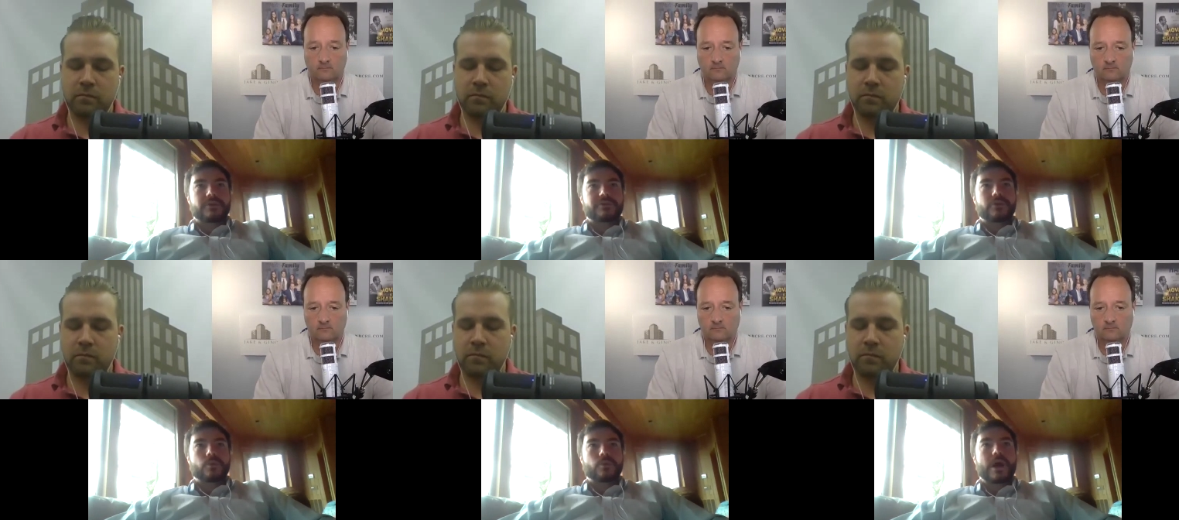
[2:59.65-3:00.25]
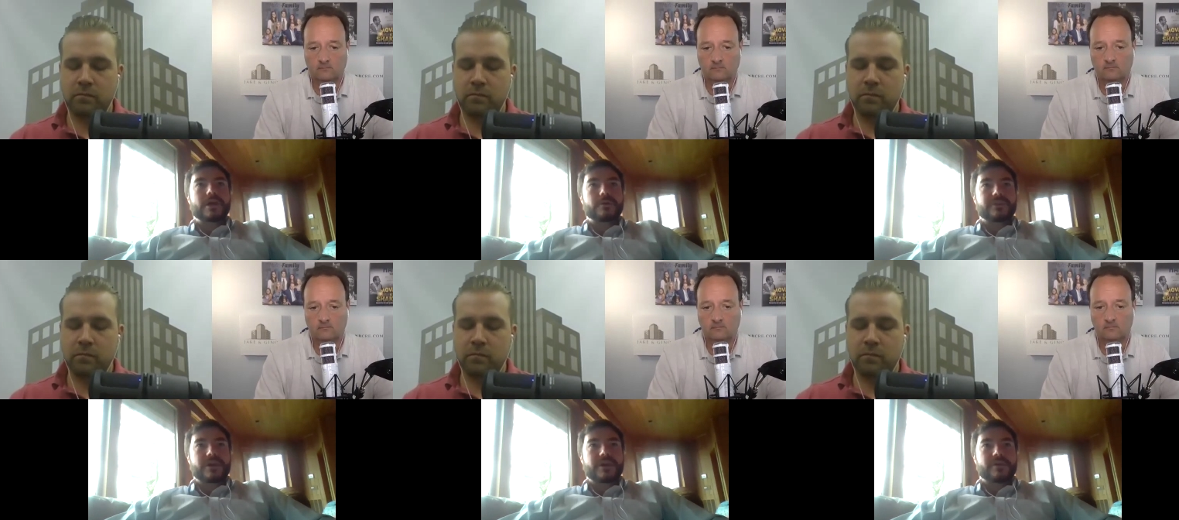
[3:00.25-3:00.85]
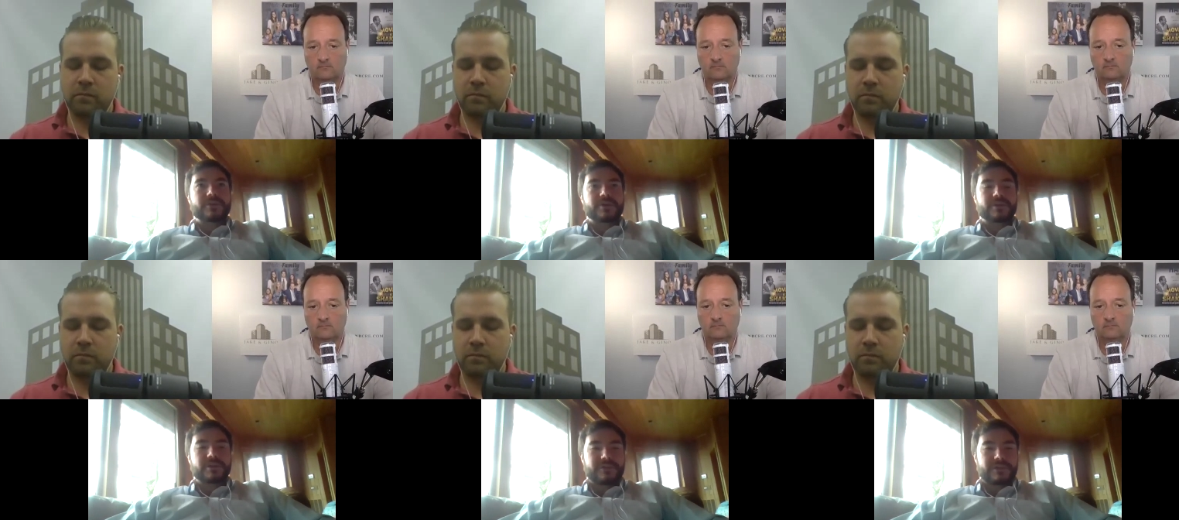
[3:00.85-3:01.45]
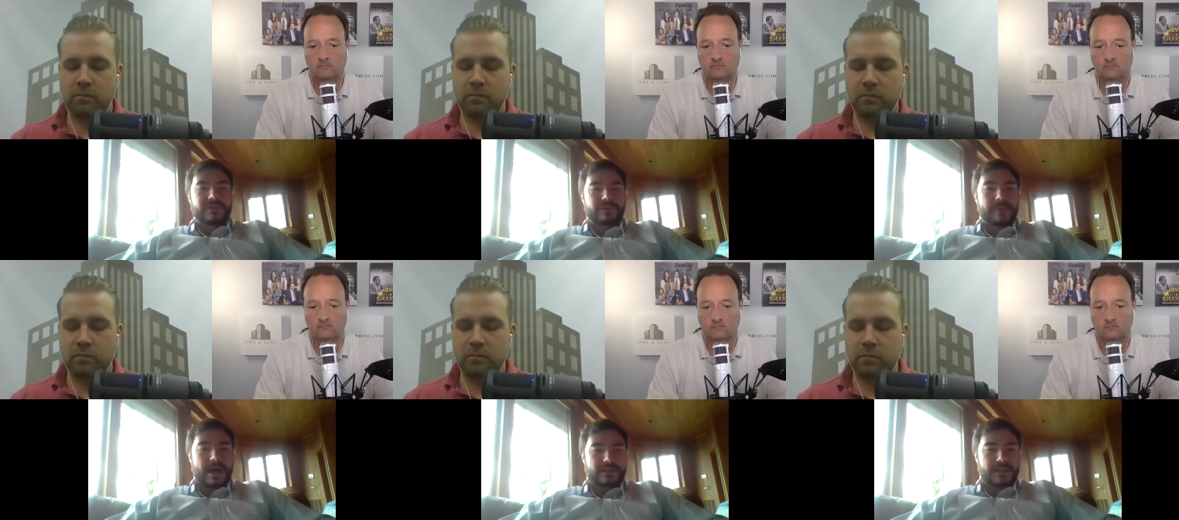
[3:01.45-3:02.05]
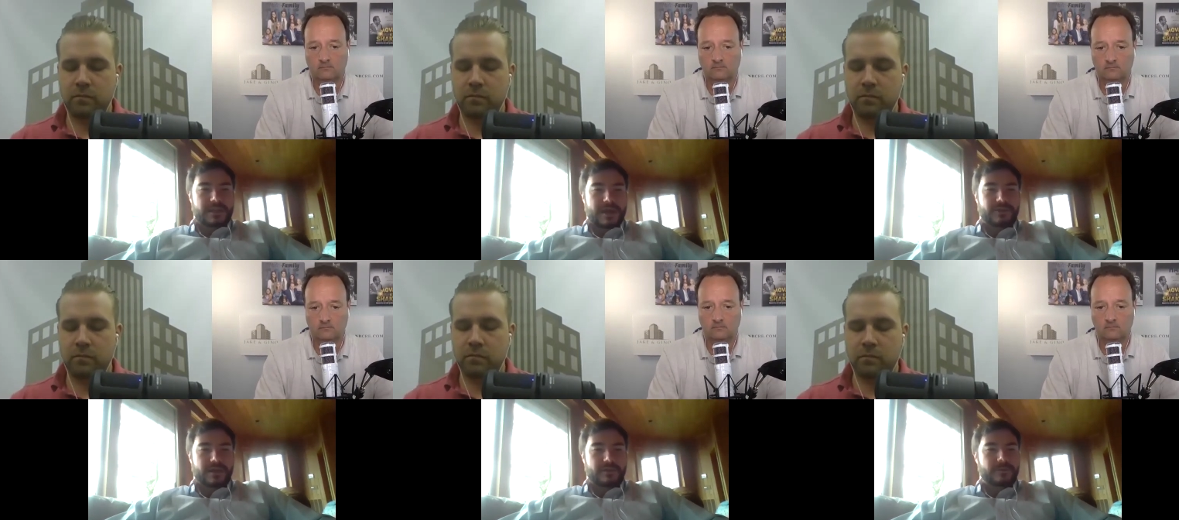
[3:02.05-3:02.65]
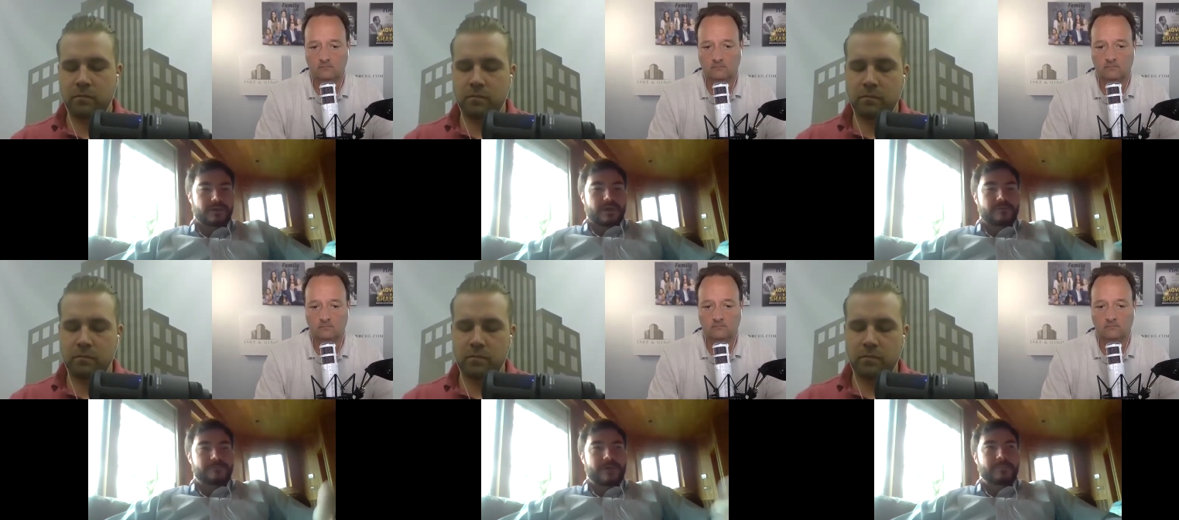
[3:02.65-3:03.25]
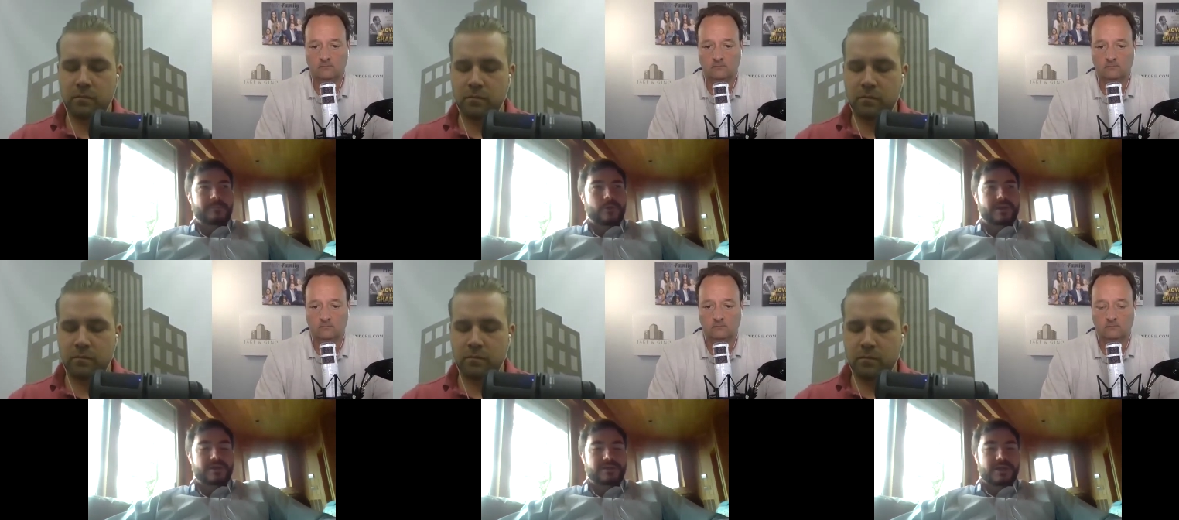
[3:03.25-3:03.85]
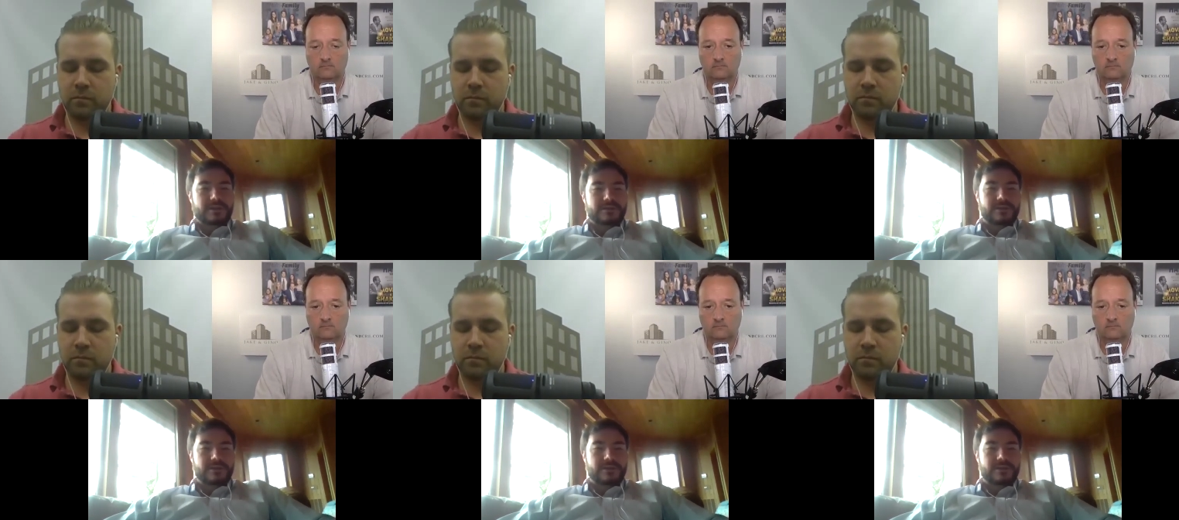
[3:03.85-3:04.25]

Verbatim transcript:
Speaker 1: So while I was there, I started listening to podcasts. I I found my way to Jake and